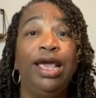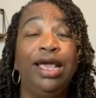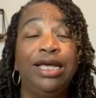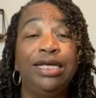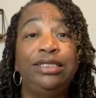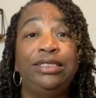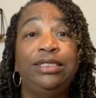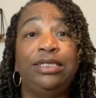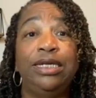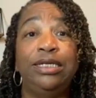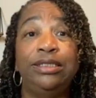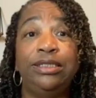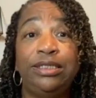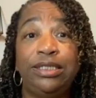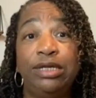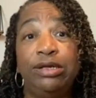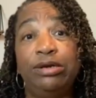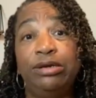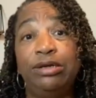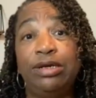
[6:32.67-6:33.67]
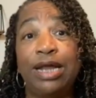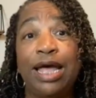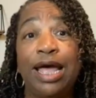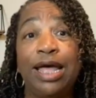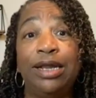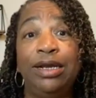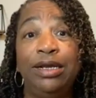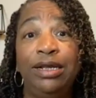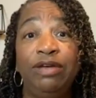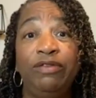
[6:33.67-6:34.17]
is considered
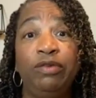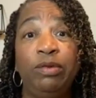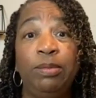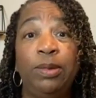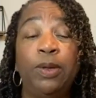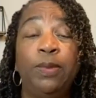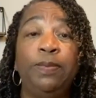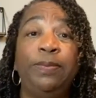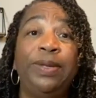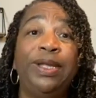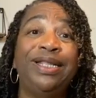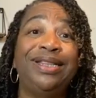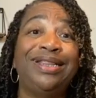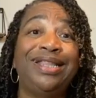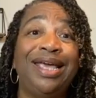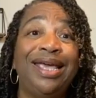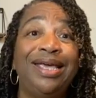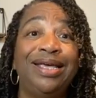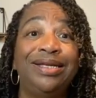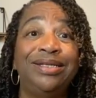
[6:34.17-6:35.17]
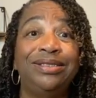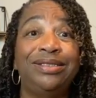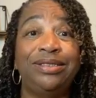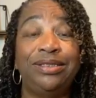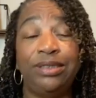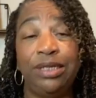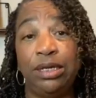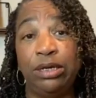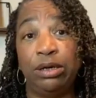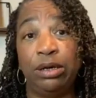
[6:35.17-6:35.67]
not livable, but they
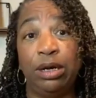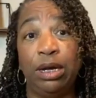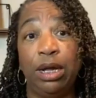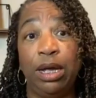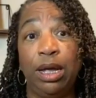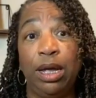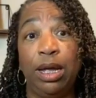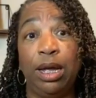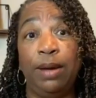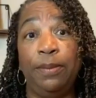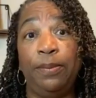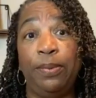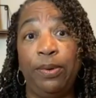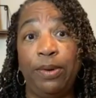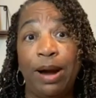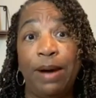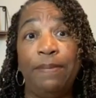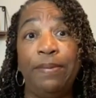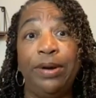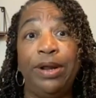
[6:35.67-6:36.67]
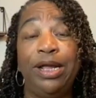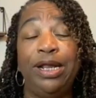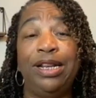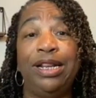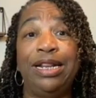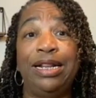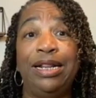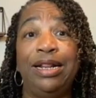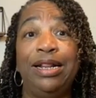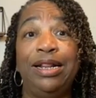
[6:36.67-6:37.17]
consider a property
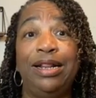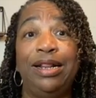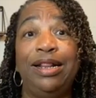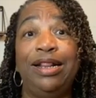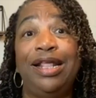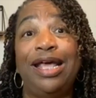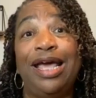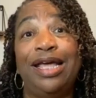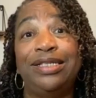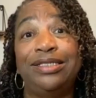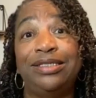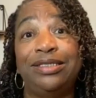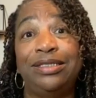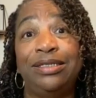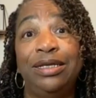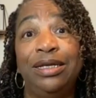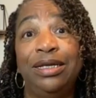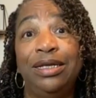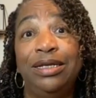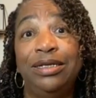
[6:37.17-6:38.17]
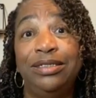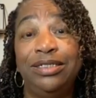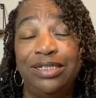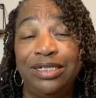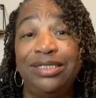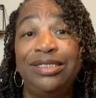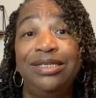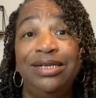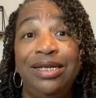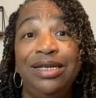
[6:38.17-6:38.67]
that's
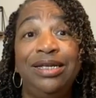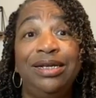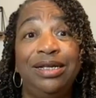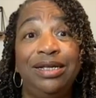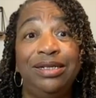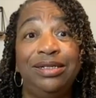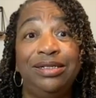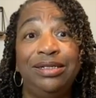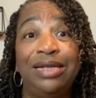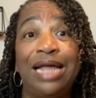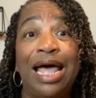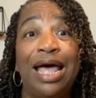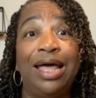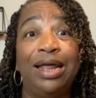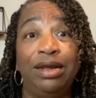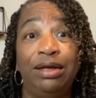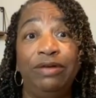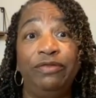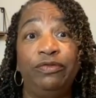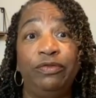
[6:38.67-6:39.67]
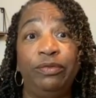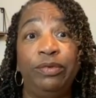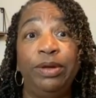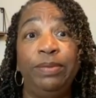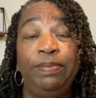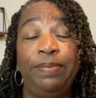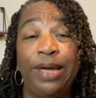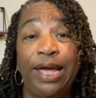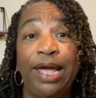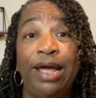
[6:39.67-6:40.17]
just need a lot of
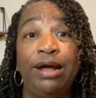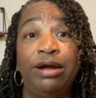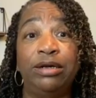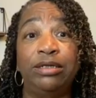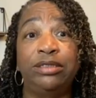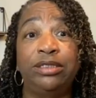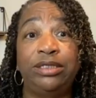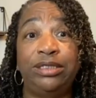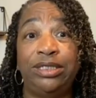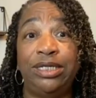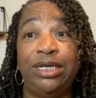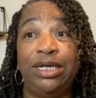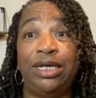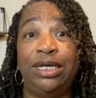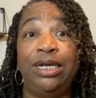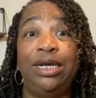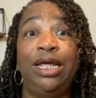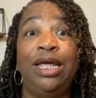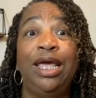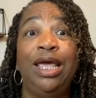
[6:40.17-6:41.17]
repairs done,